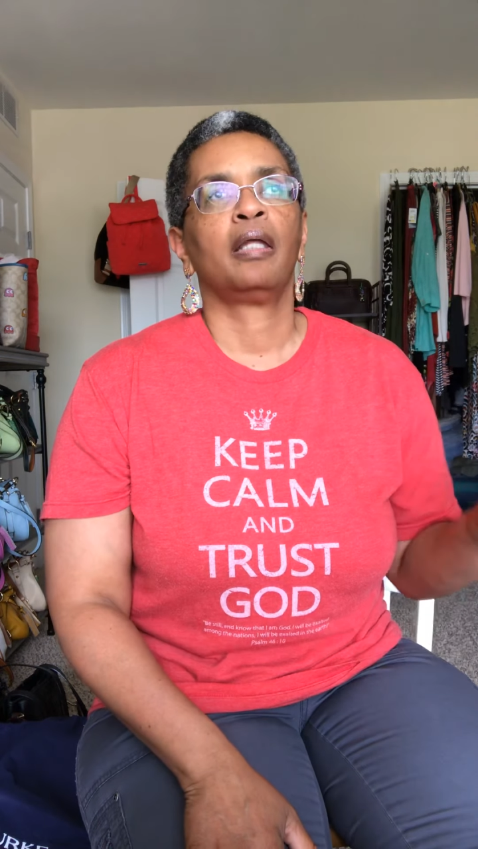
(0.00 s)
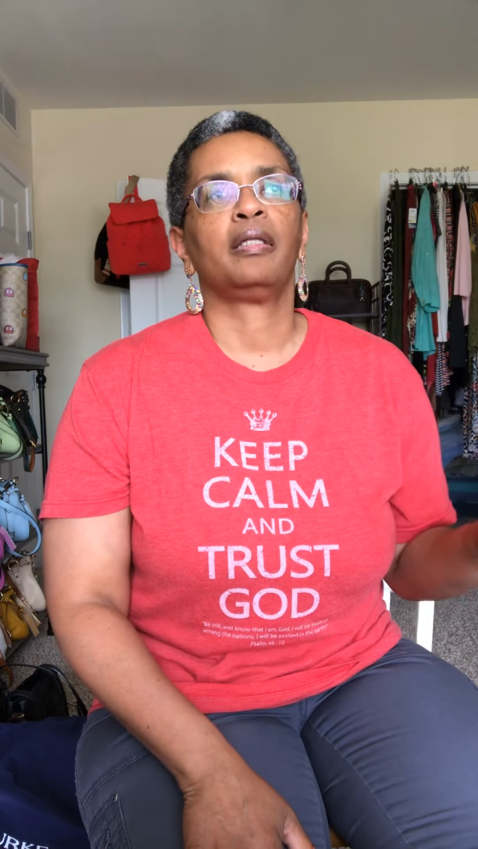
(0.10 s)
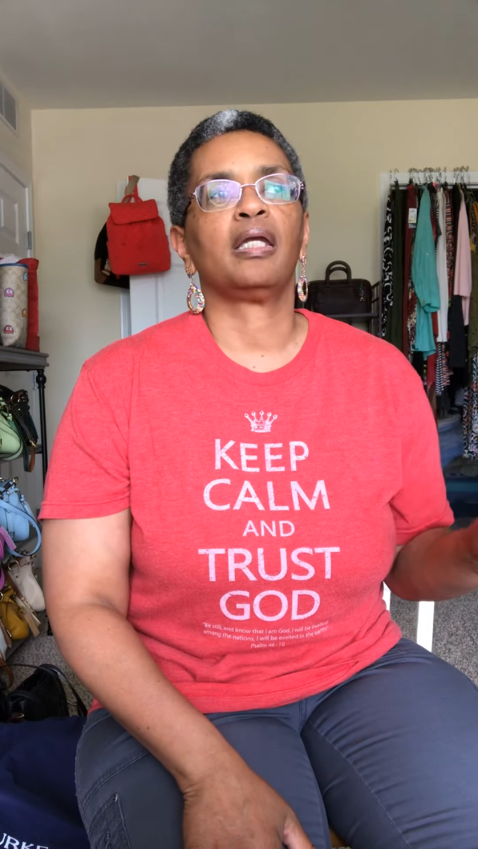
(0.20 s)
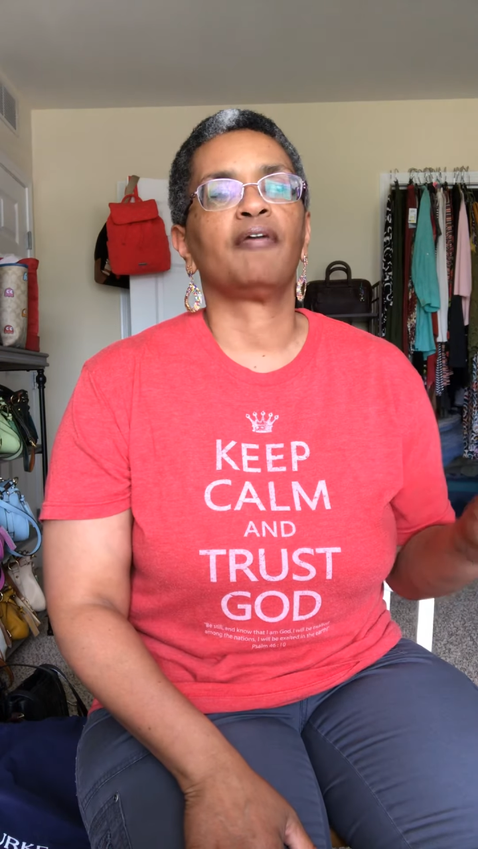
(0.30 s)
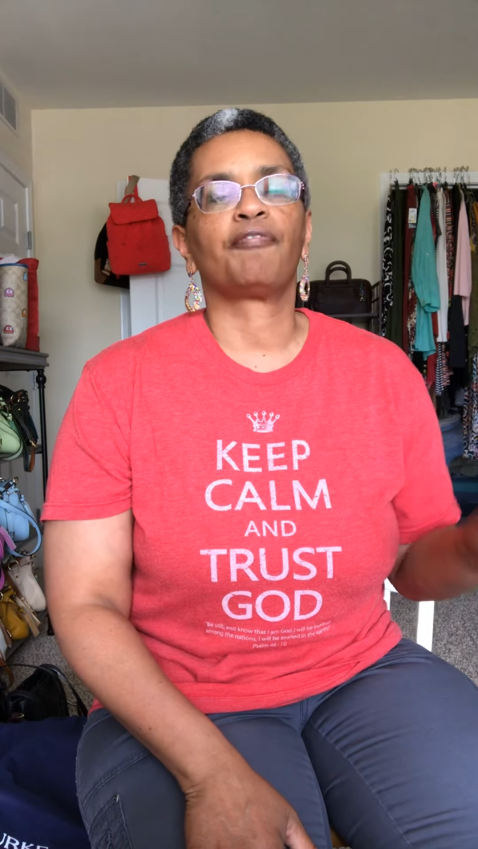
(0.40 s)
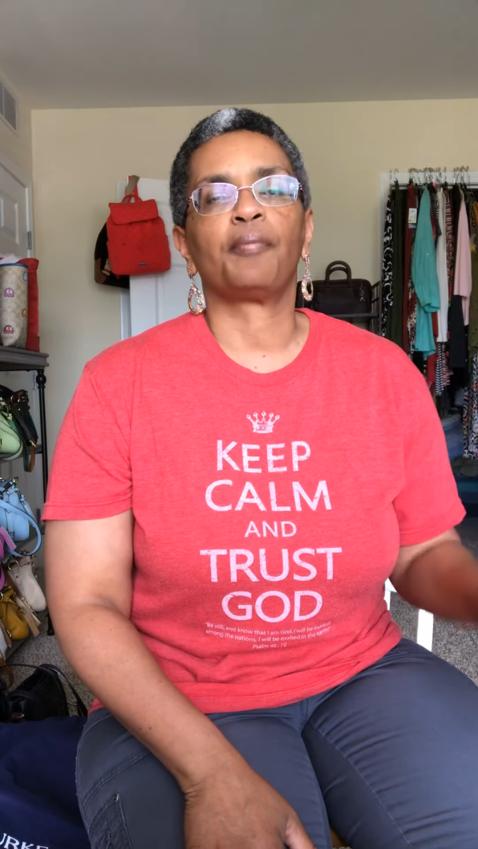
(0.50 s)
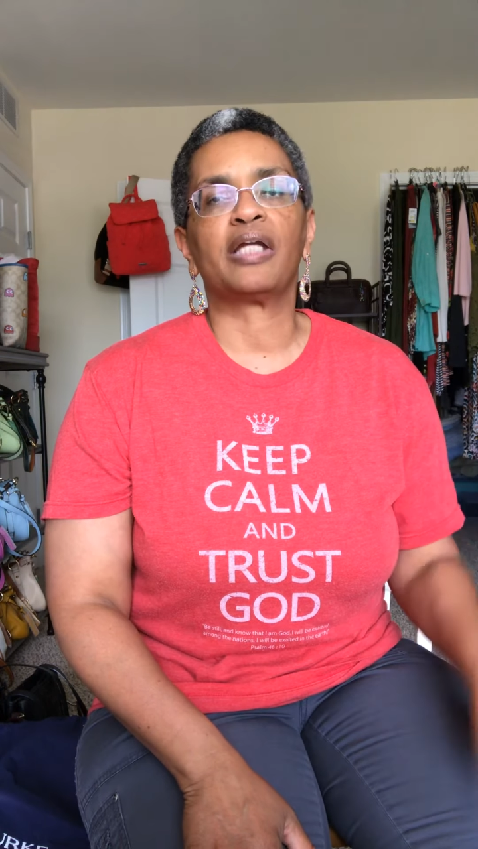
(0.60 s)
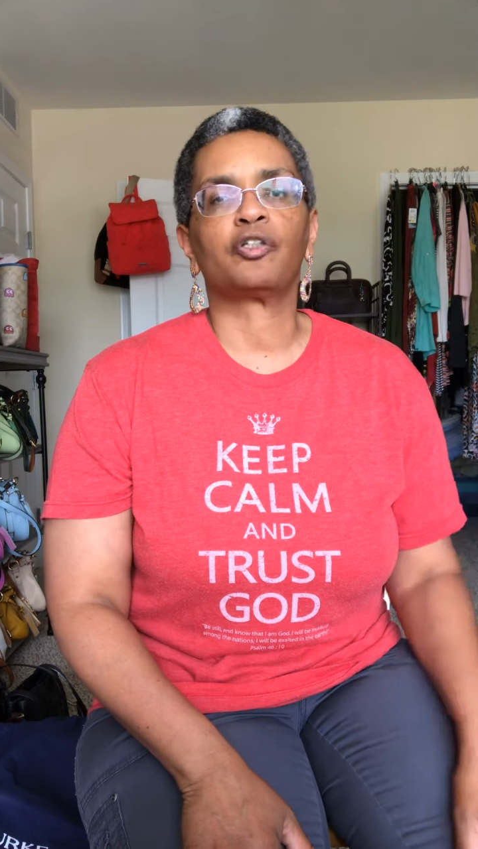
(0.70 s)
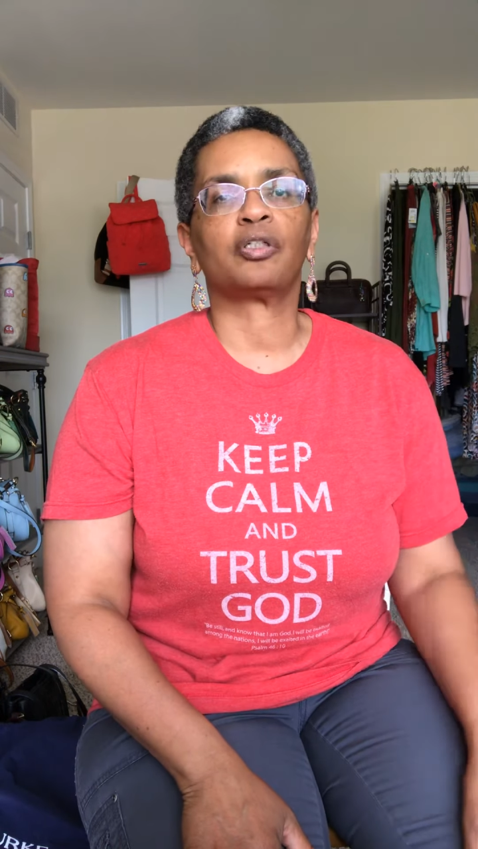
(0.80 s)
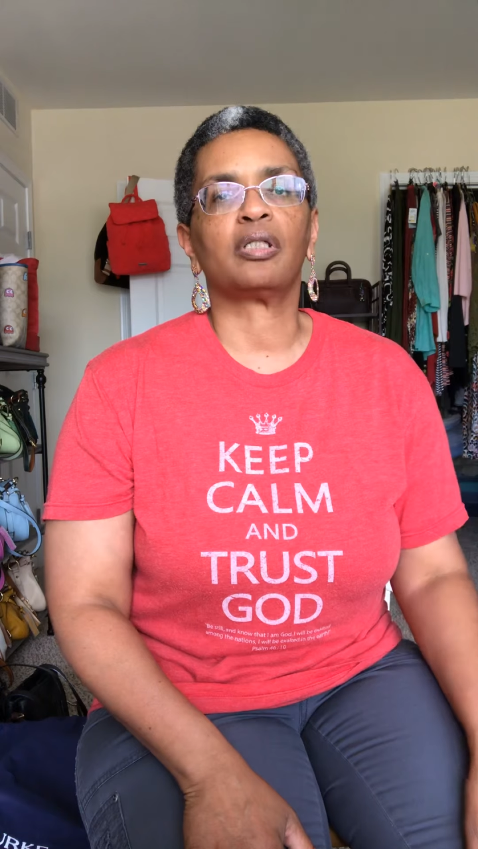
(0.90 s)
the
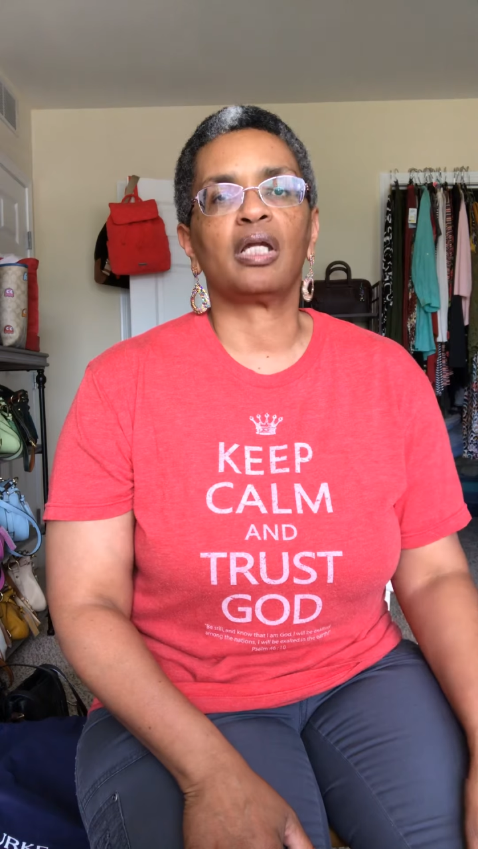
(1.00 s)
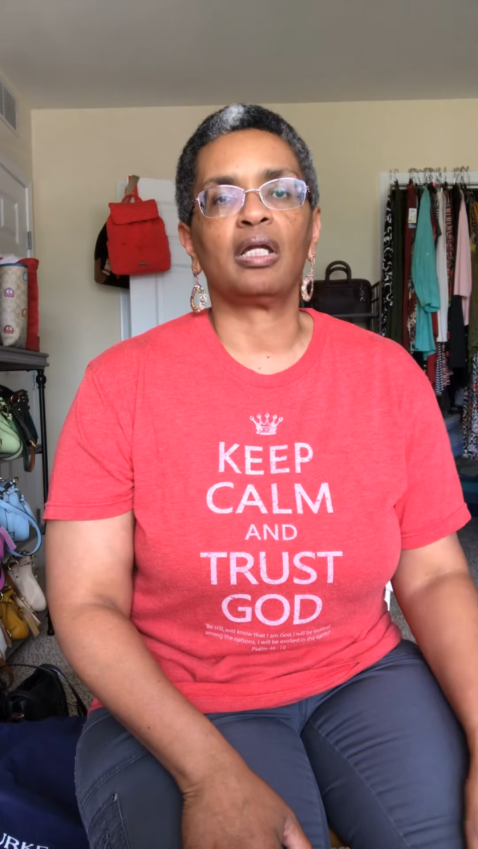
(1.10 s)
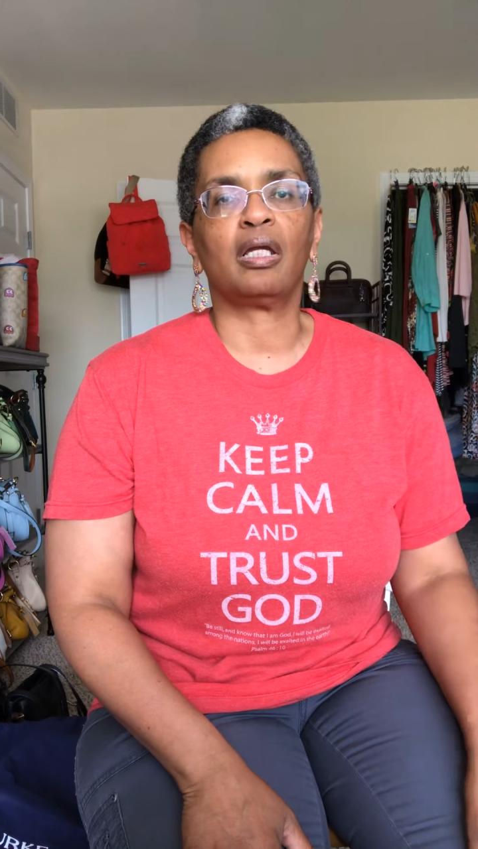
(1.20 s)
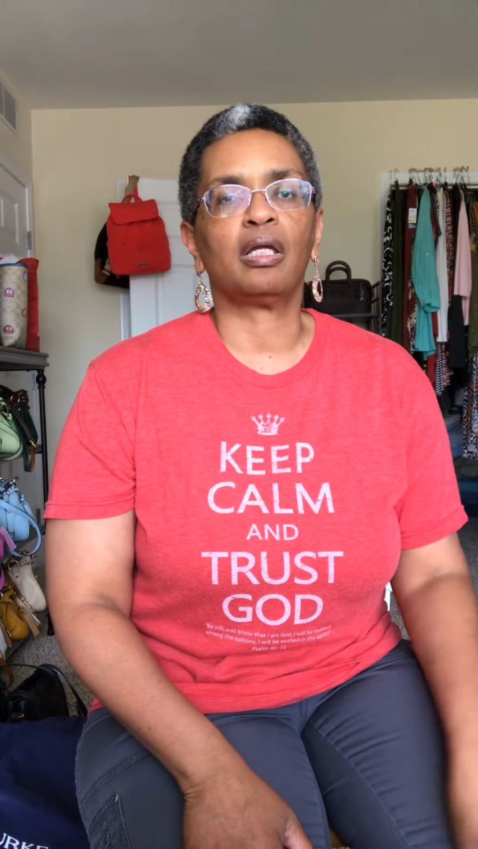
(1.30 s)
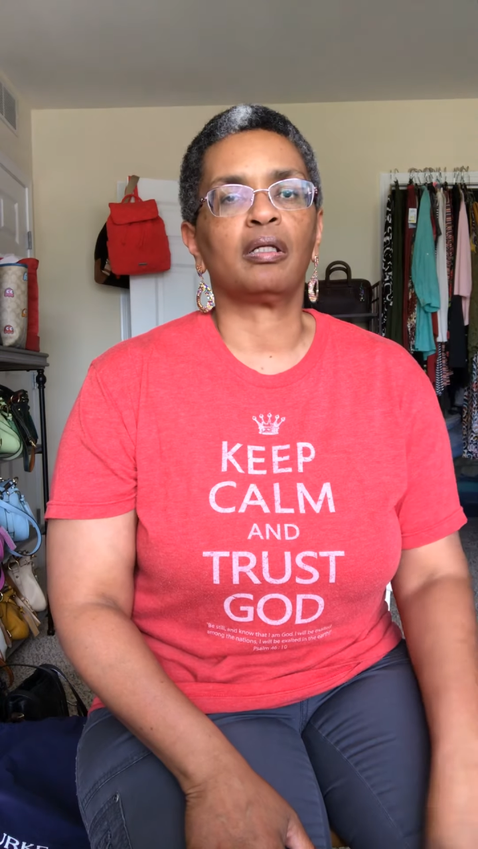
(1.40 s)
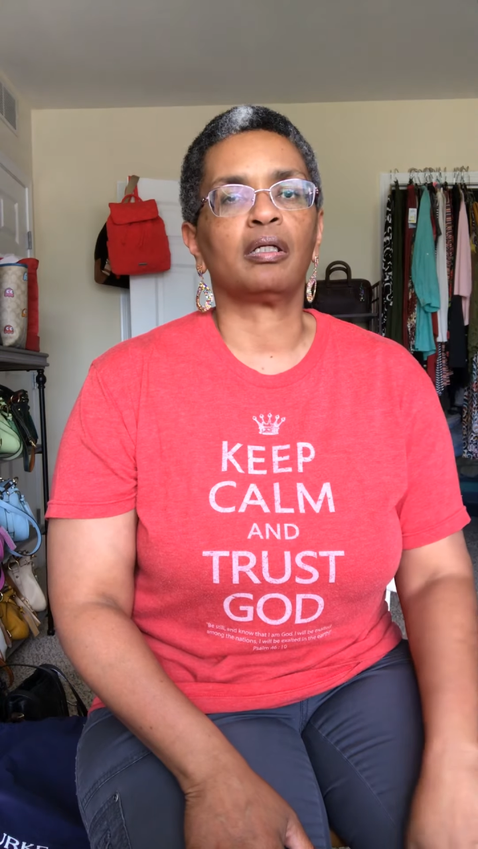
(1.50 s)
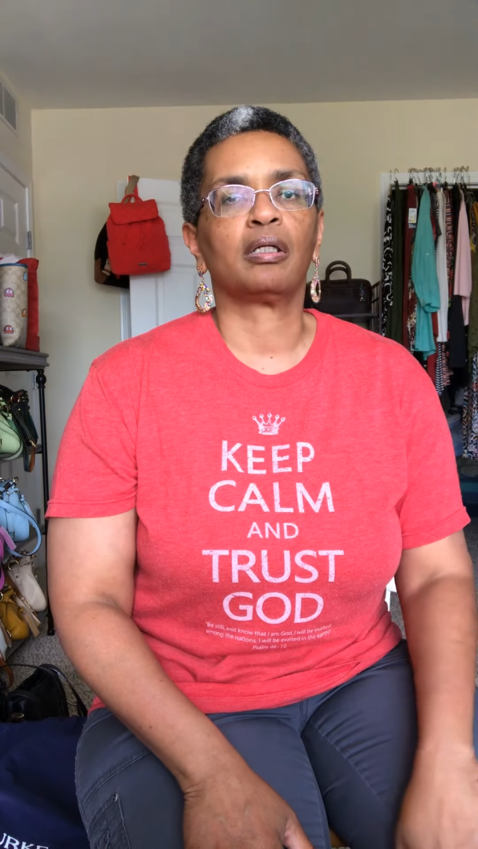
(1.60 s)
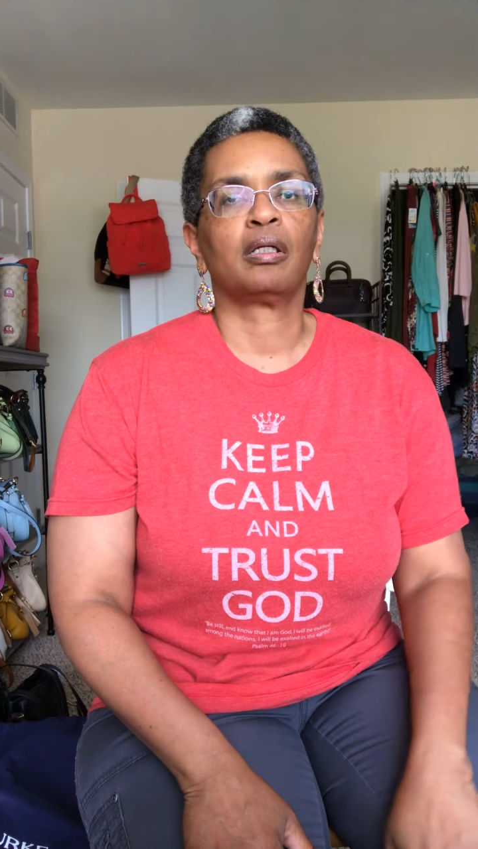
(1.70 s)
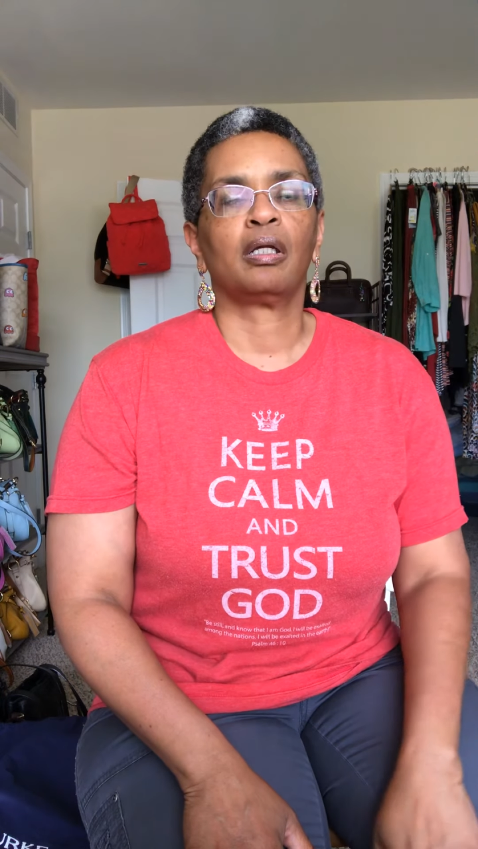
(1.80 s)
information in